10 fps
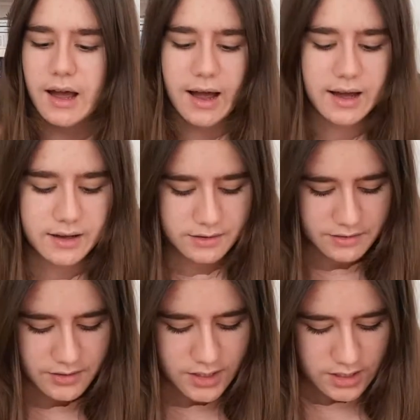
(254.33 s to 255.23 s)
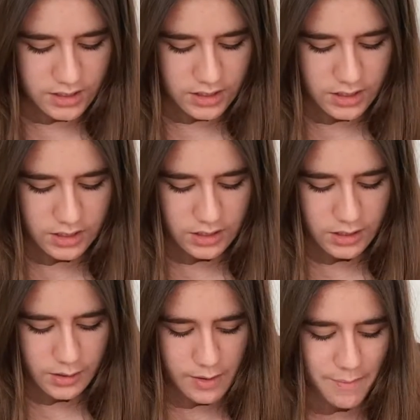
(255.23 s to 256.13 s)
And
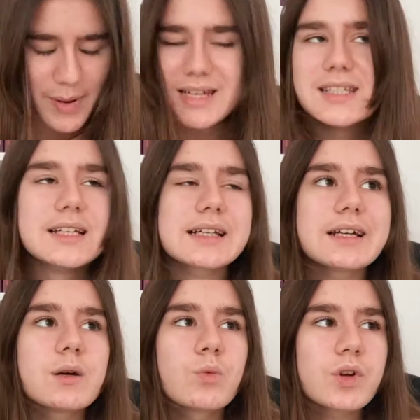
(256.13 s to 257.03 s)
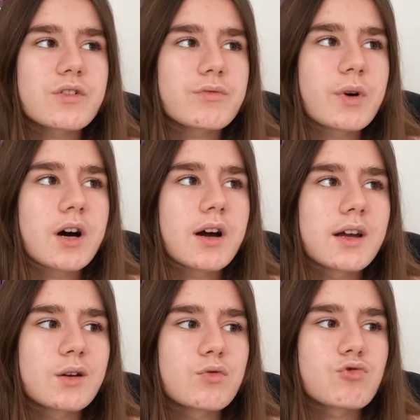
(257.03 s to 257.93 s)
basically one of
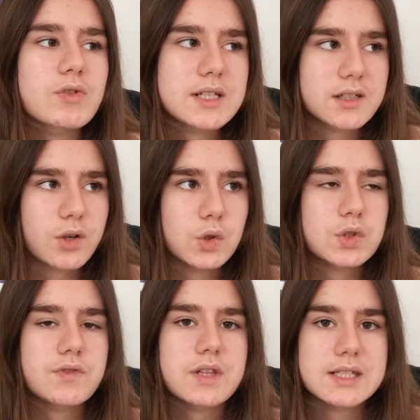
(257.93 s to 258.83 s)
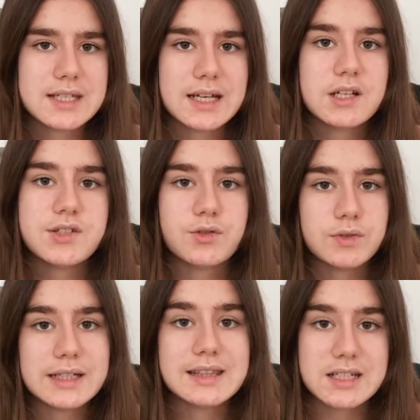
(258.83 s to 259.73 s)
my reading goals for this year is to
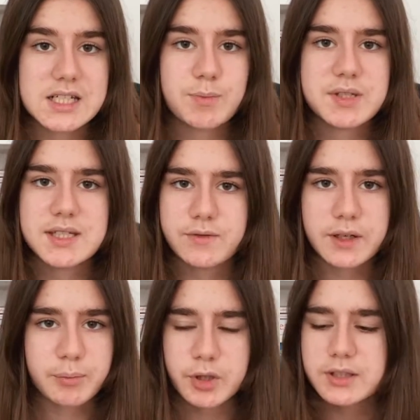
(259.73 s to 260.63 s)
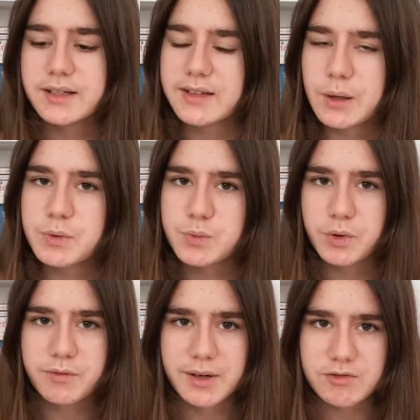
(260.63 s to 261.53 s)
read this specific book. Like, that was
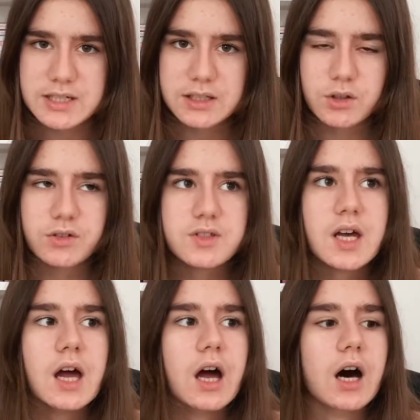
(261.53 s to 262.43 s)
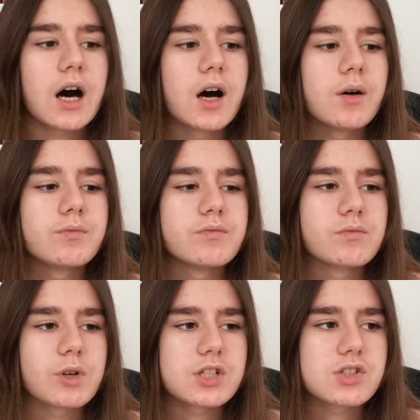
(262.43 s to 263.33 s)
one of my reading goals,
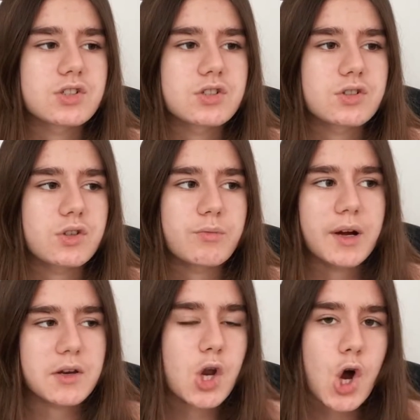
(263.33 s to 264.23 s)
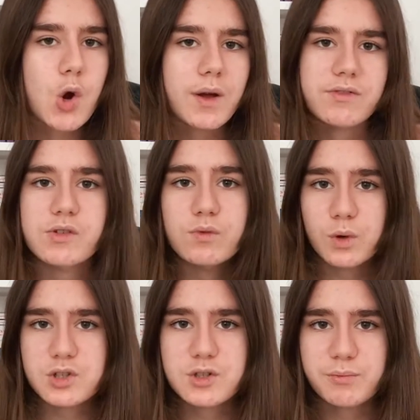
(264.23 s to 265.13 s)
which you might know if you've
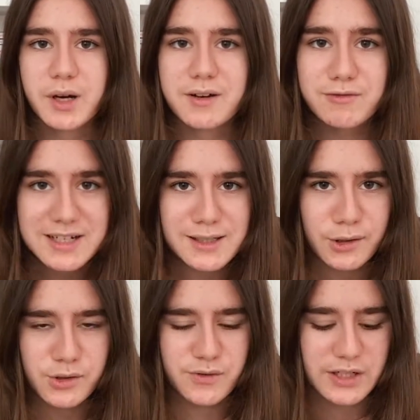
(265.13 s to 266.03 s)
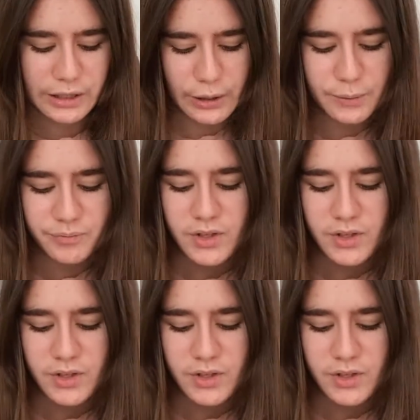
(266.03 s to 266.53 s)
watched my reading goals video.